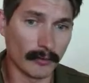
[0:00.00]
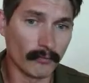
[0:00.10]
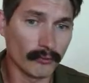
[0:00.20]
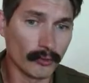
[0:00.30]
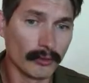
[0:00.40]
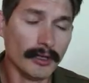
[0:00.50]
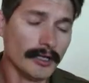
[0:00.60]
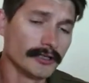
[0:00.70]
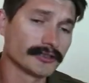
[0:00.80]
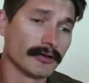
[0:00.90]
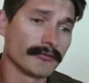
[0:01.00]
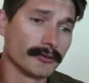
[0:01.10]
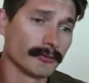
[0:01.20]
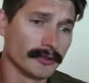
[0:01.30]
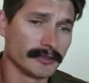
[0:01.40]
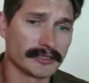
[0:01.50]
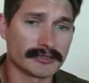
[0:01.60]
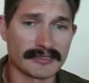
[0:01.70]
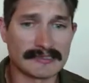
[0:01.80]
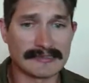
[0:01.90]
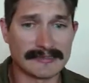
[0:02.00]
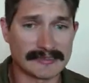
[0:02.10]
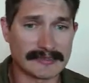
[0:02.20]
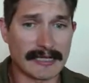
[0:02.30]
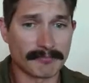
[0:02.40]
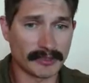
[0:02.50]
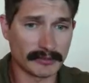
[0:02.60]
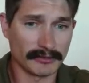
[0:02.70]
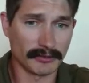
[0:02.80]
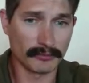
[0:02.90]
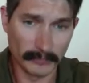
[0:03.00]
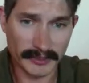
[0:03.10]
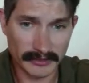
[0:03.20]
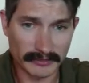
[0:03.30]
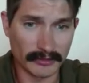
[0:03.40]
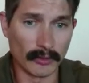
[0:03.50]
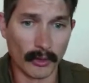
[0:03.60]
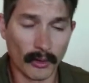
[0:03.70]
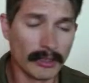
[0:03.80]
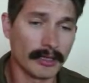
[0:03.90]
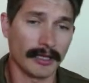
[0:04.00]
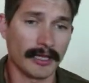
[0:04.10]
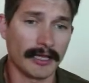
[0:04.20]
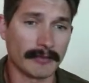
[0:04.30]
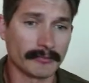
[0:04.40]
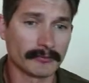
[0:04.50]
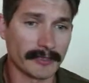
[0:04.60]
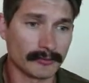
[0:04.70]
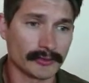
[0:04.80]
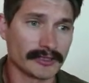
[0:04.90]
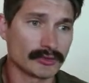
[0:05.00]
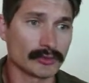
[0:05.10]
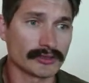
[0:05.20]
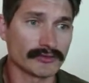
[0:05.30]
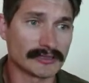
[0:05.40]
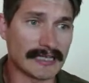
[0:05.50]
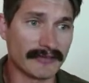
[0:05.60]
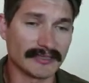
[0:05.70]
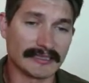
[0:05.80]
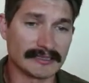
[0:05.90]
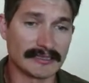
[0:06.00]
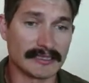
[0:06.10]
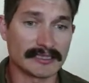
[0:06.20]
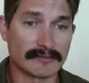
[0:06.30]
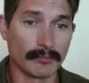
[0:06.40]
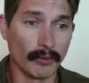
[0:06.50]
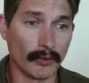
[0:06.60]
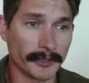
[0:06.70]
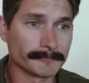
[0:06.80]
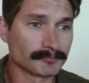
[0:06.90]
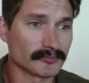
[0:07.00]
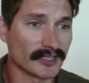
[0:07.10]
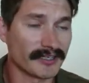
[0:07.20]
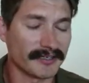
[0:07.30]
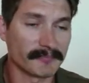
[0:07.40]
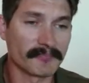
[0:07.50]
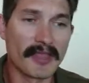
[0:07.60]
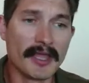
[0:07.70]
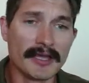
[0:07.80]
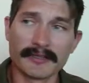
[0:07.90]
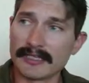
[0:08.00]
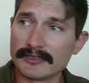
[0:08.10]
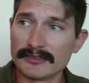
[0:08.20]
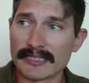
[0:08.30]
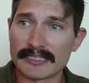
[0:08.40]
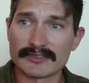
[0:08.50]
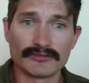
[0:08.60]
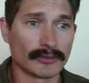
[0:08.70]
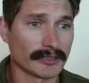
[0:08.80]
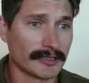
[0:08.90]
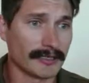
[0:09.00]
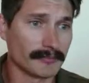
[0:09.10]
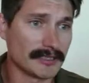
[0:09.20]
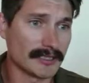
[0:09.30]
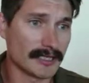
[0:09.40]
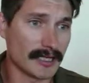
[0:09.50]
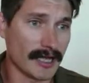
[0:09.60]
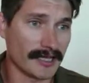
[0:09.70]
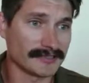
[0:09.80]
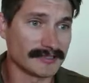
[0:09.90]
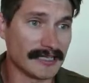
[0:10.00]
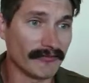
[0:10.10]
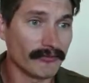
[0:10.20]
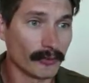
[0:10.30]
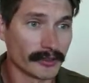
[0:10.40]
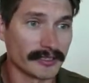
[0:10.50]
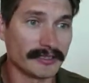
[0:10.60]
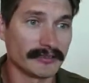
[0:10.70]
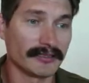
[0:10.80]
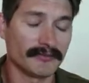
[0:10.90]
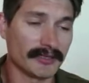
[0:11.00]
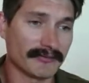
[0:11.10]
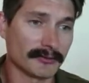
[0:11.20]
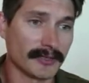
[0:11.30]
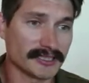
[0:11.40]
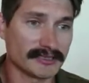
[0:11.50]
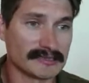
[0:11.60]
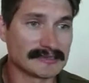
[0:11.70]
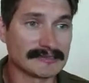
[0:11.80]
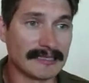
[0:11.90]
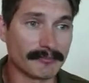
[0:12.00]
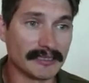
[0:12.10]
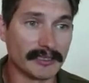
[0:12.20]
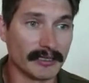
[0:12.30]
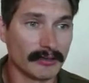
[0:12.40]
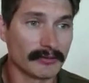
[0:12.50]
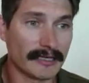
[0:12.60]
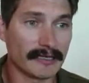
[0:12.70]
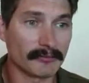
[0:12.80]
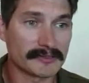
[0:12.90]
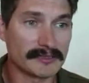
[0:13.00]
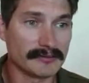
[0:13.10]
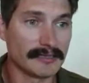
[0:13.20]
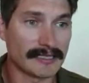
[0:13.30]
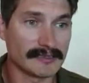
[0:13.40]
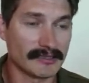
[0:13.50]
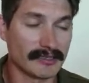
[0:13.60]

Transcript: helpful. So if you're really interested in this topic, go read The Goal. Great resource for diving into this more. Okay. Thank you guys for coming to day 4 here. If you have questions, let me know, and I will see you guys